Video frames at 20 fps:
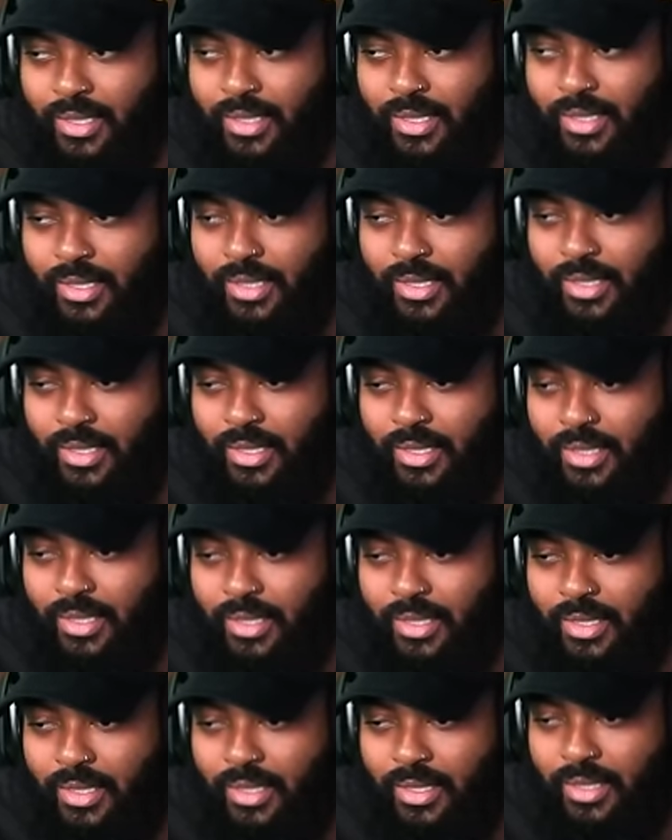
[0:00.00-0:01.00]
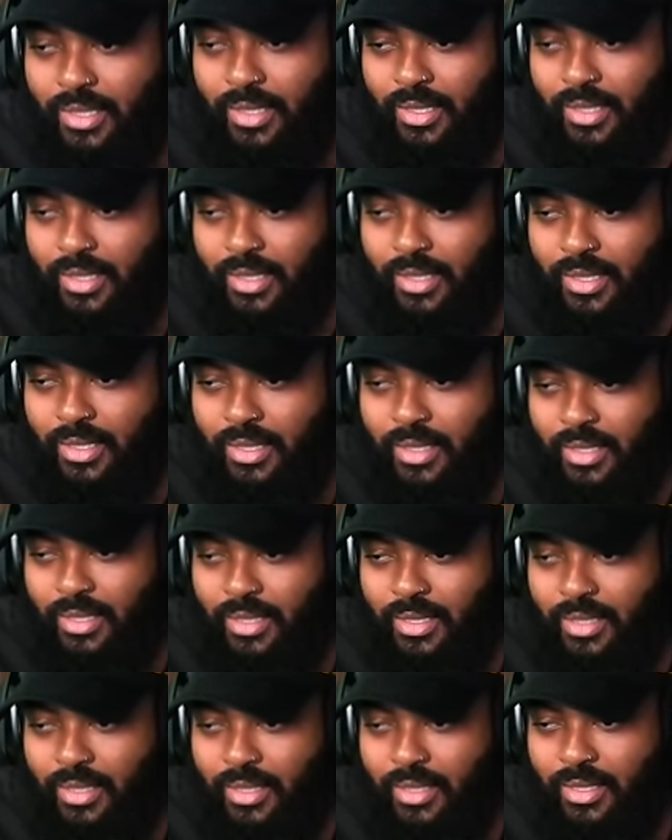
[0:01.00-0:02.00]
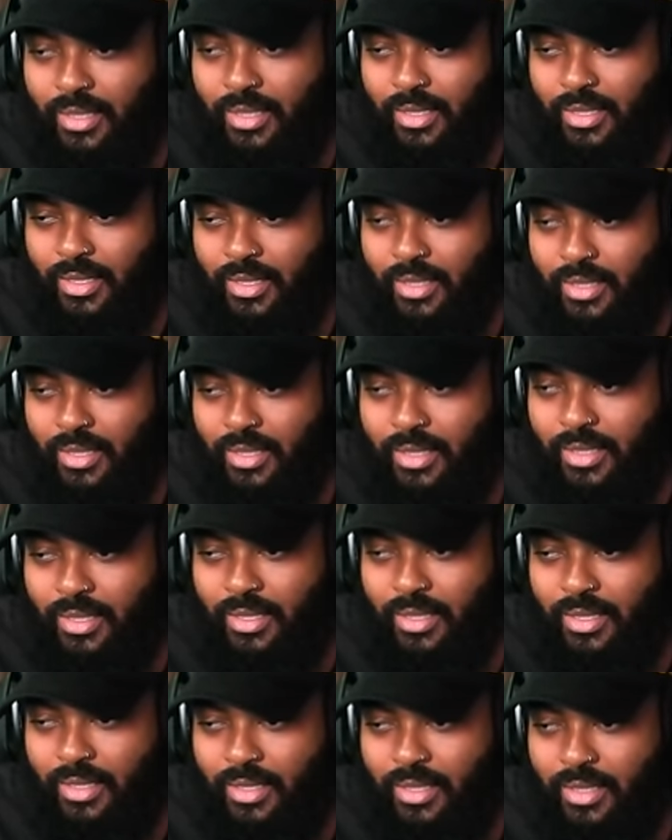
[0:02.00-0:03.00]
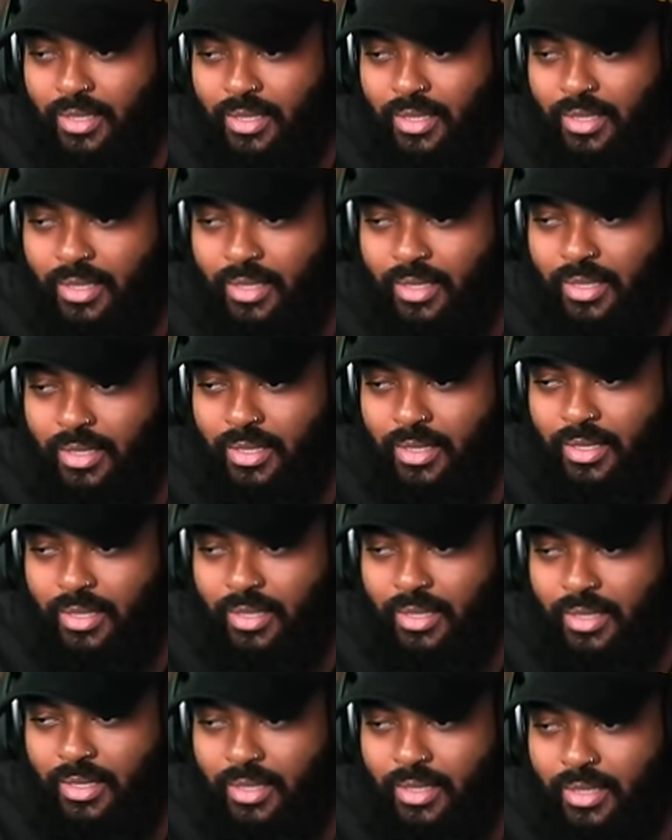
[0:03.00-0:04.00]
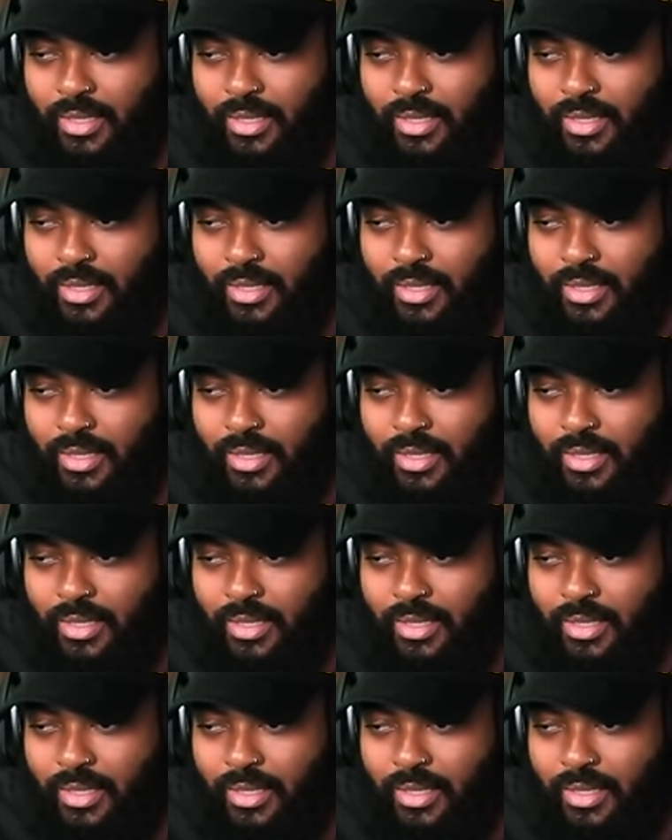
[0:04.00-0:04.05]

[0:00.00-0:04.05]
No words are spoken by the person on screen.